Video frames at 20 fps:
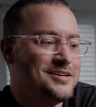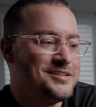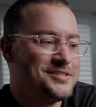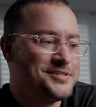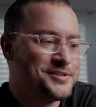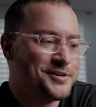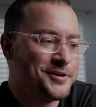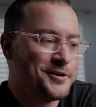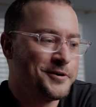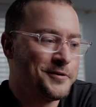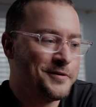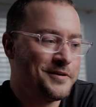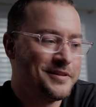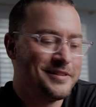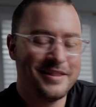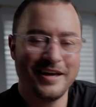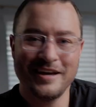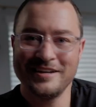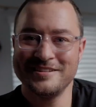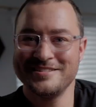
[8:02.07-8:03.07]
So
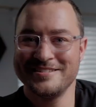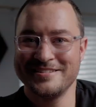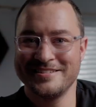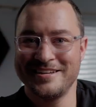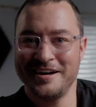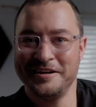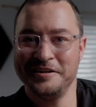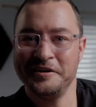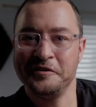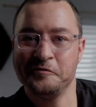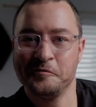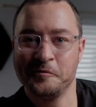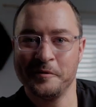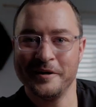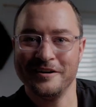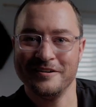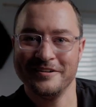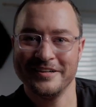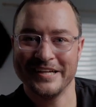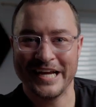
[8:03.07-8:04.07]
that's kind of
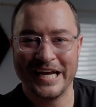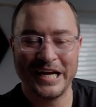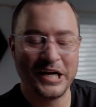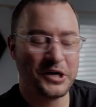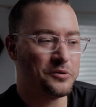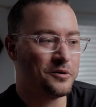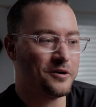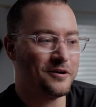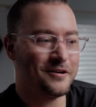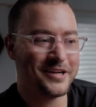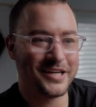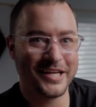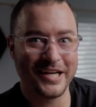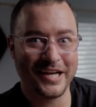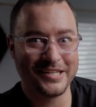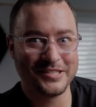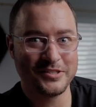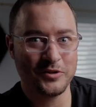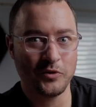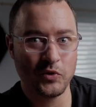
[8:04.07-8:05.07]
weird and quirky.
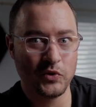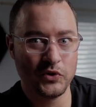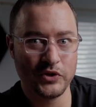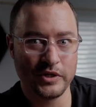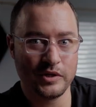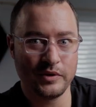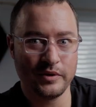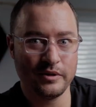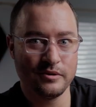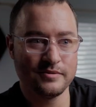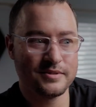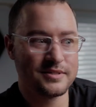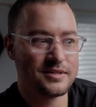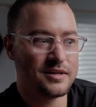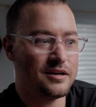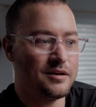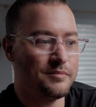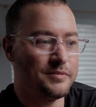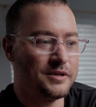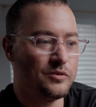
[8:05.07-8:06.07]
I told you it was
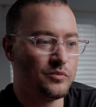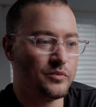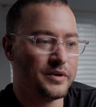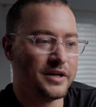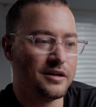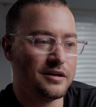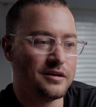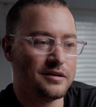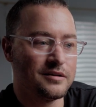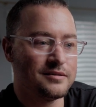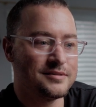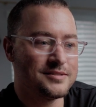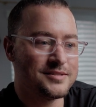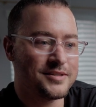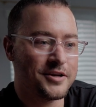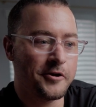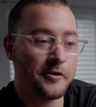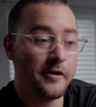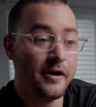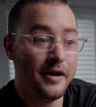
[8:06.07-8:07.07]
gonna be weird.
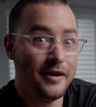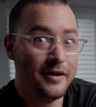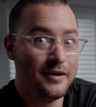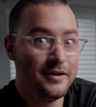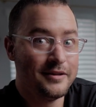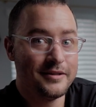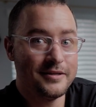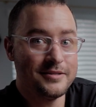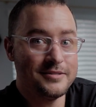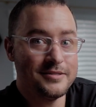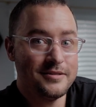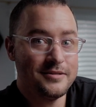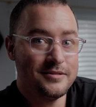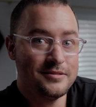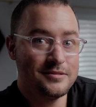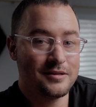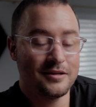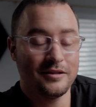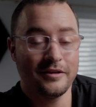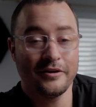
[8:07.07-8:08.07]
So this
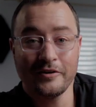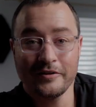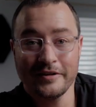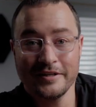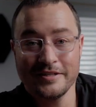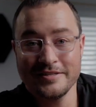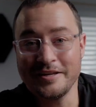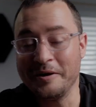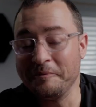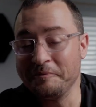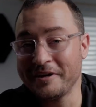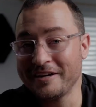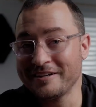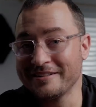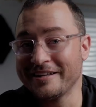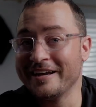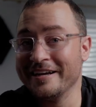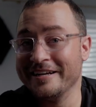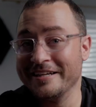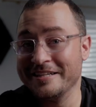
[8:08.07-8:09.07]
is clearly something
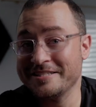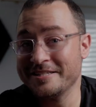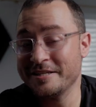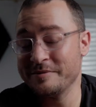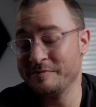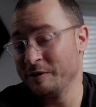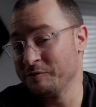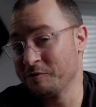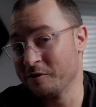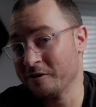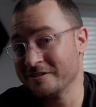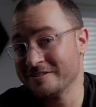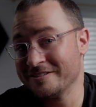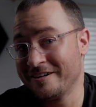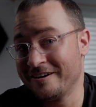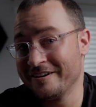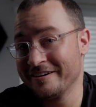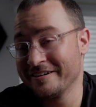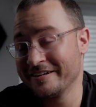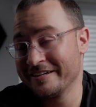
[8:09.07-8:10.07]
that needs to be worked
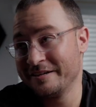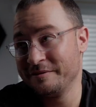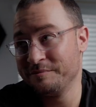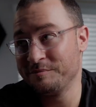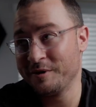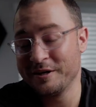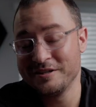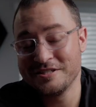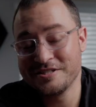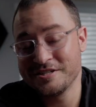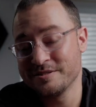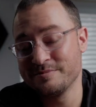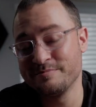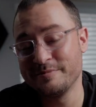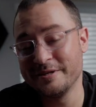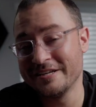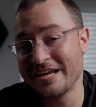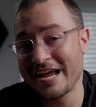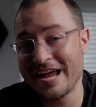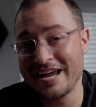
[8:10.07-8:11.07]
on and might just
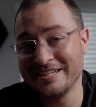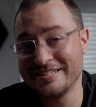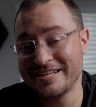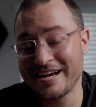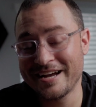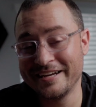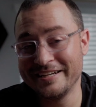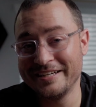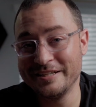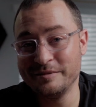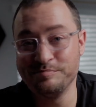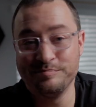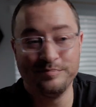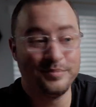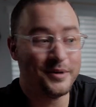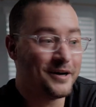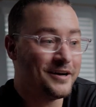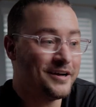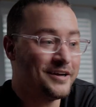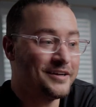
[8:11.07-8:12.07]
be a tiny
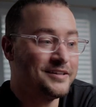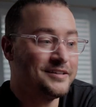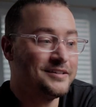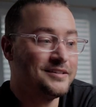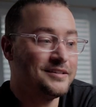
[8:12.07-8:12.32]
bug.